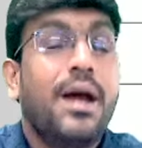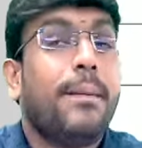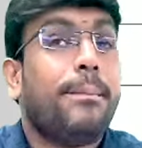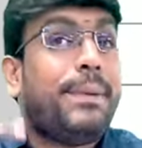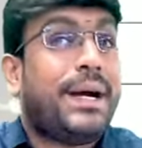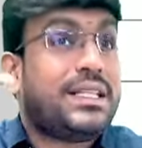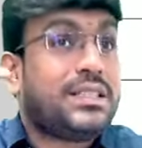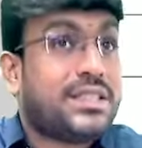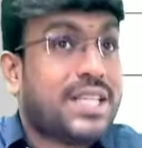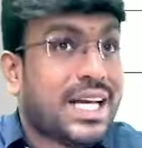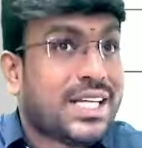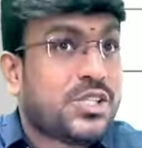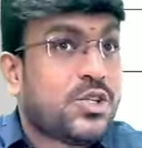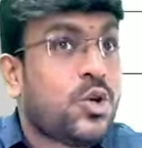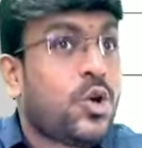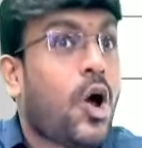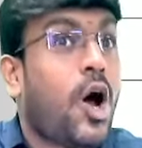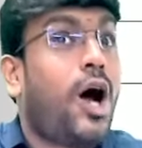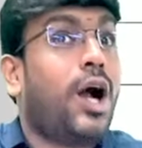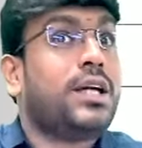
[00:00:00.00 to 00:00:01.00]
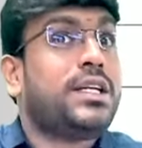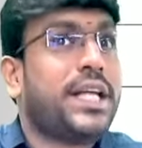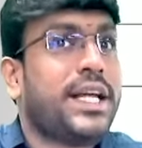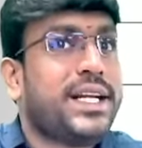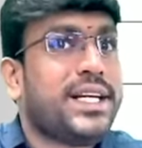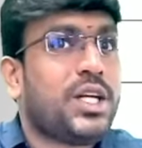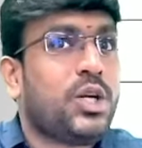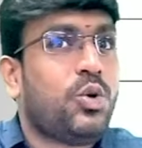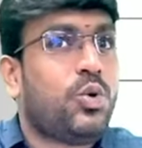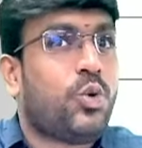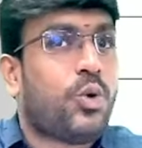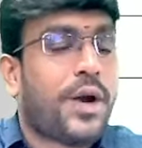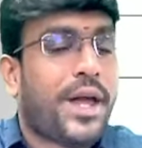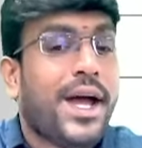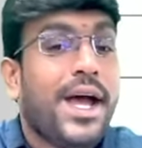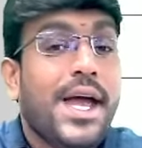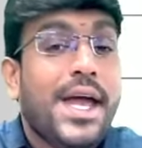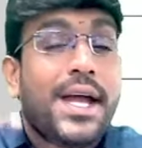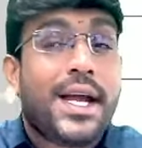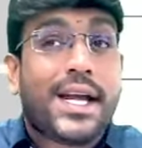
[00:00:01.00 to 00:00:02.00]
But does not include
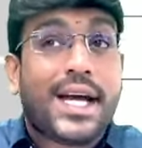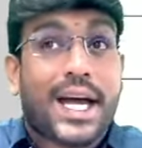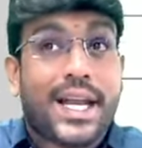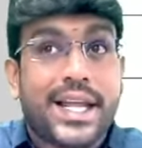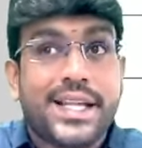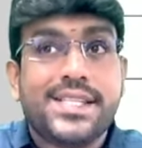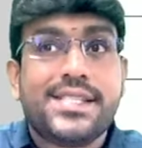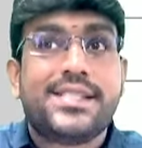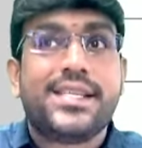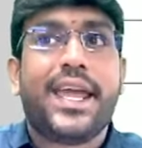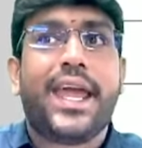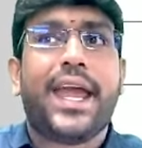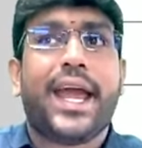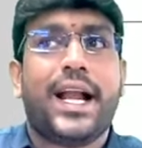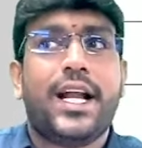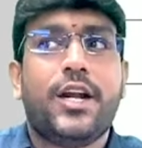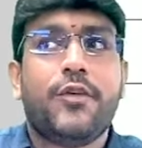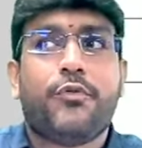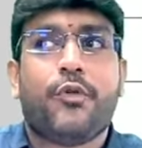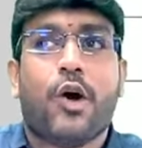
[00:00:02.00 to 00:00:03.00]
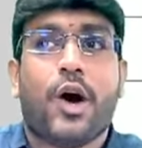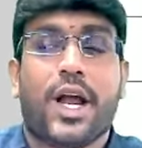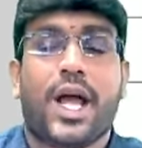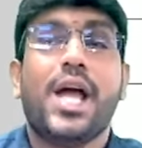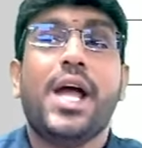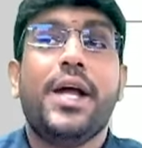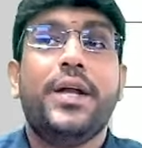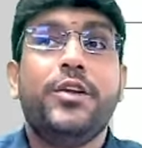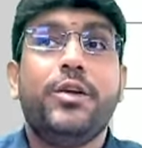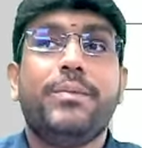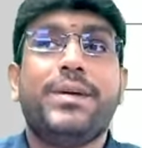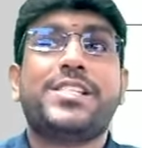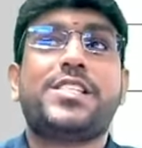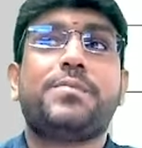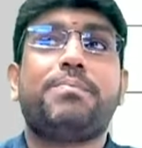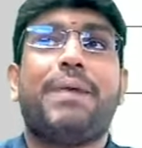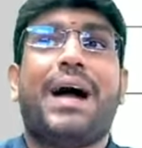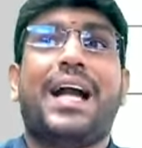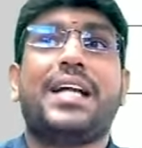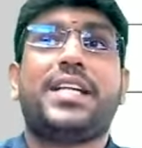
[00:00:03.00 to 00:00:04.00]
currency held for
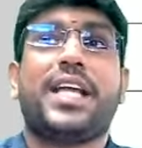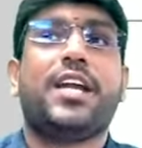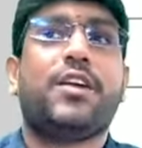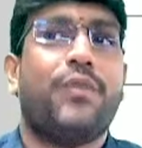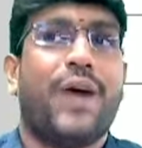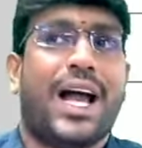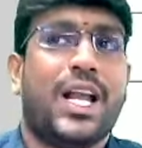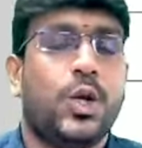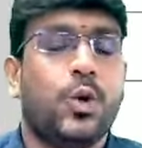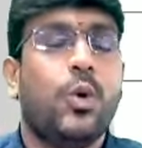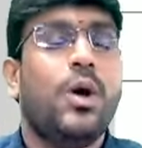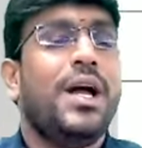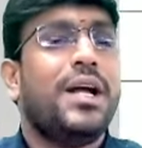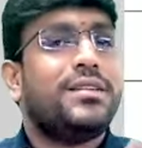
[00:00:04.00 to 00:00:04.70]
numismatic value.